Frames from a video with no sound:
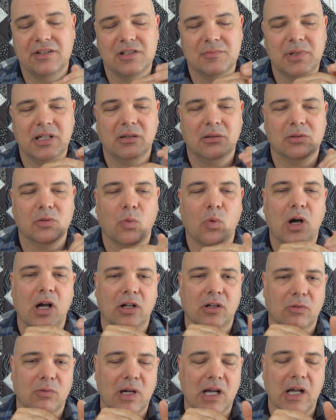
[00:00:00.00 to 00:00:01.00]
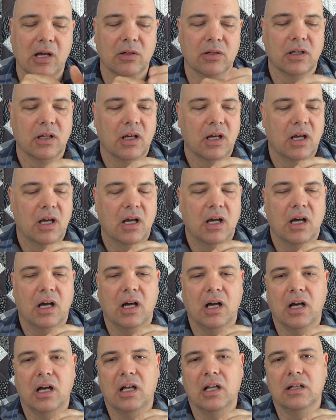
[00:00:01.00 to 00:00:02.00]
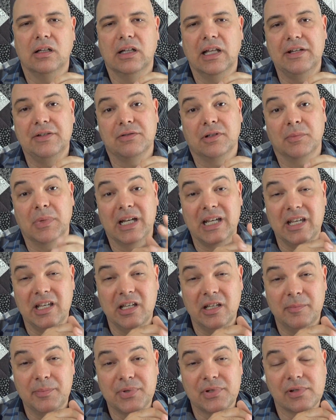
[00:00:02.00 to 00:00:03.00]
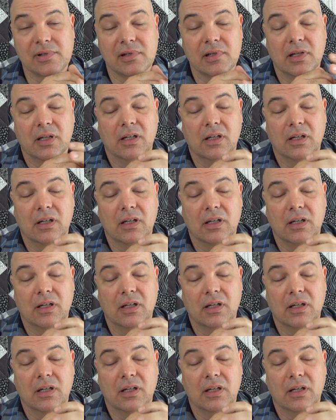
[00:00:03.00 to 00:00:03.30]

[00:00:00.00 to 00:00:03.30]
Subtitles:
just being able to walk around. Lasering my hips,